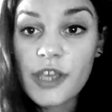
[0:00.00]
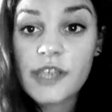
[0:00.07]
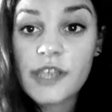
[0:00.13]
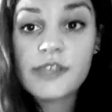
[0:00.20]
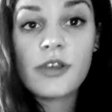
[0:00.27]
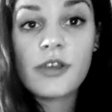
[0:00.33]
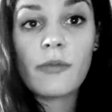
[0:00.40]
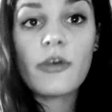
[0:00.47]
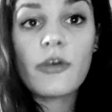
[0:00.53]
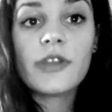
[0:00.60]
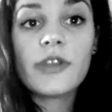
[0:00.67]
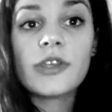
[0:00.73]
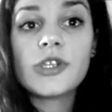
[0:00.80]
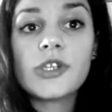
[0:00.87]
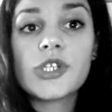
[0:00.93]
is a
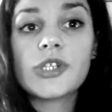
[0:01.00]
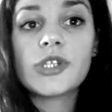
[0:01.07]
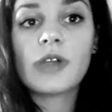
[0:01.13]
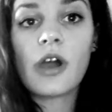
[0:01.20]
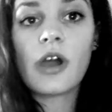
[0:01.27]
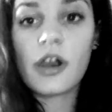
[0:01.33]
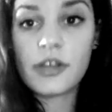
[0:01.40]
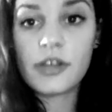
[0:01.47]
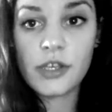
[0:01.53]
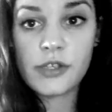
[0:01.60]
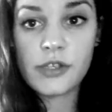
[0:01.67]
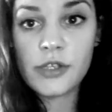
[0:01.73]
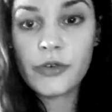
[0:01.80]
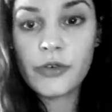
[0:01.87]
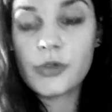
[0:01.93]
British
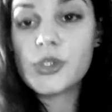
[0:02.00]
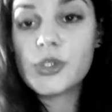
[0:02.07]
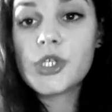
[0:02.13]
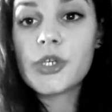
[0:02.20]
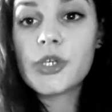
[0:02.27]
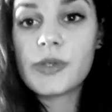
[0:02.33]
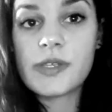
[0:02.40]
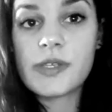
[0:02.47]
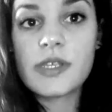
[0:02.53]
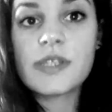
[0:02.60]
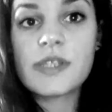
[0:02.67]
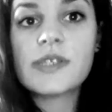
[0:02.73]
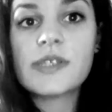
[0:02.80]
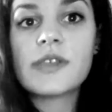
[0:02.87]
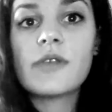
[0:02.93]
artist who
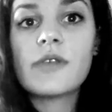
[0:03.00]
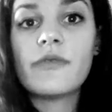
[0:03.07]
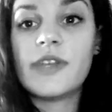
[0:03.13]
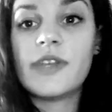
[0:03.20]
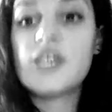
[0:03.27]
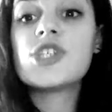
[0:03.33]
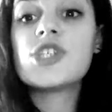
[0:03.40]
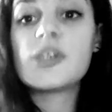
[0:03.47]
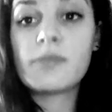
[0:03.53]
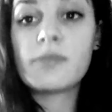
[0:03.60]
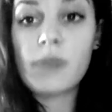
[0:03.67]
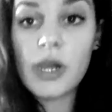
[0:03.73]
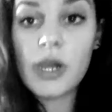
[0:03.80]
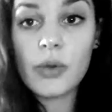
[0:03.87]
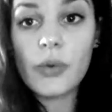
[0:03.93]
chooses Venetian
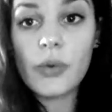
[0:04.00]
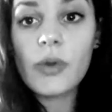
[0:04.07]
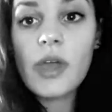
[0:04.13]
blue